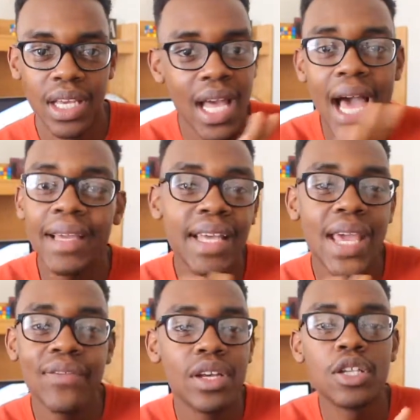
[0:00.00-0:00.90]
God
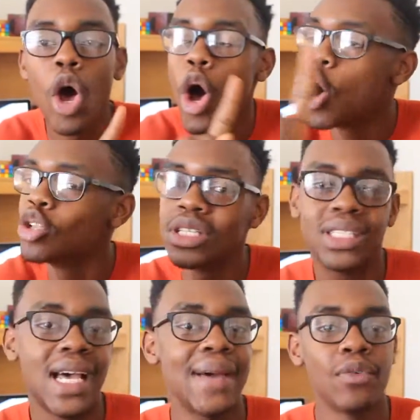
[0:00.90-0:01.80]
gave us all the
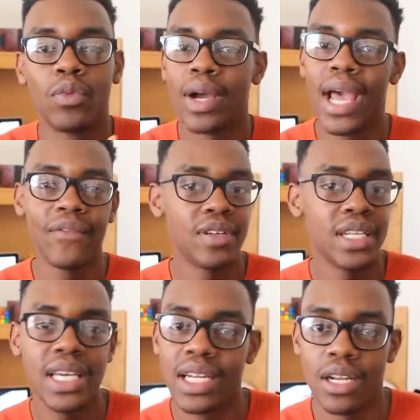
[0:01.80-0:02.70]
time we will ever
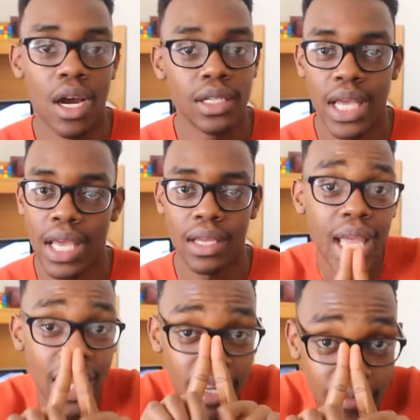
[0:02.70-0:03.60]
need in our day.
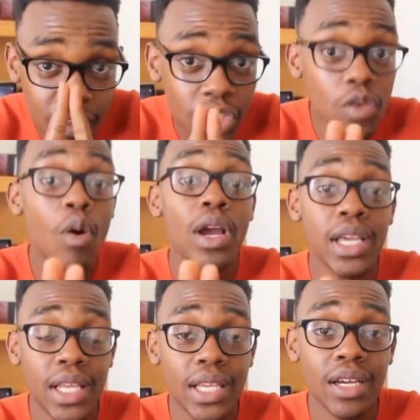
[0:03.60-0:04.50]
And if you
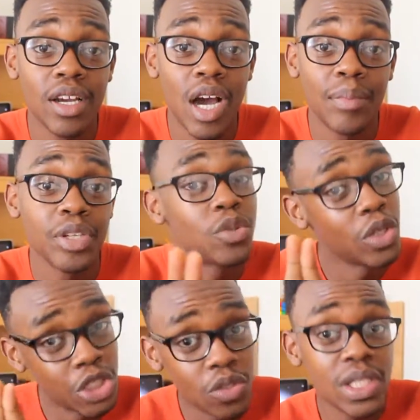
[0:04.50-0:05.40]
aren't getting accomplished
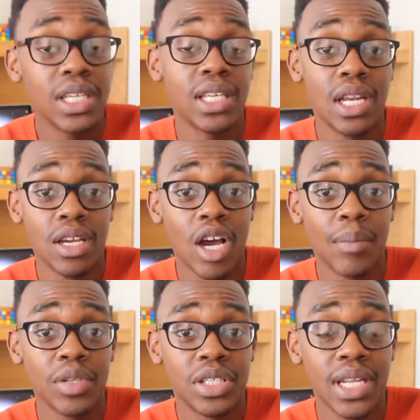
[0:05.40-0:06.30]
what you need to get
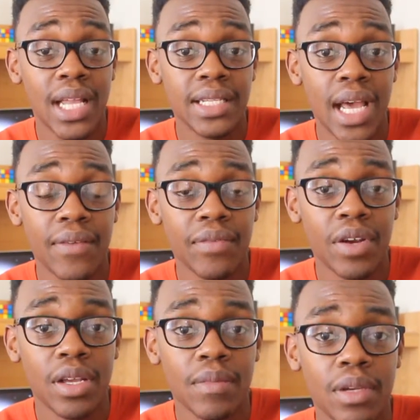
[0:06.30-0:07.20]
accomplished in that time
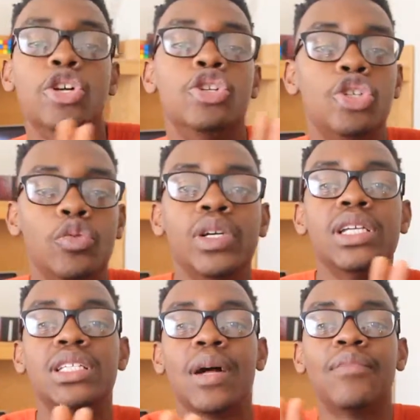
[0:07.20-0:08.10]
frame, you're
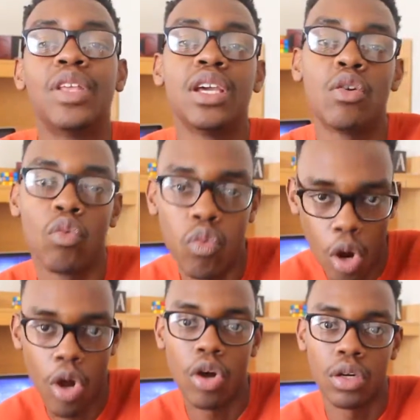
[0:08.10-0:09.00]
doing something
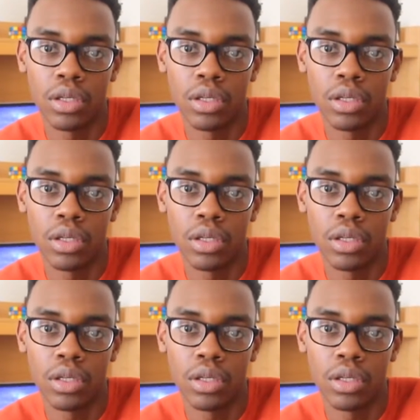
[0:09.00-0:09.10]
wrong.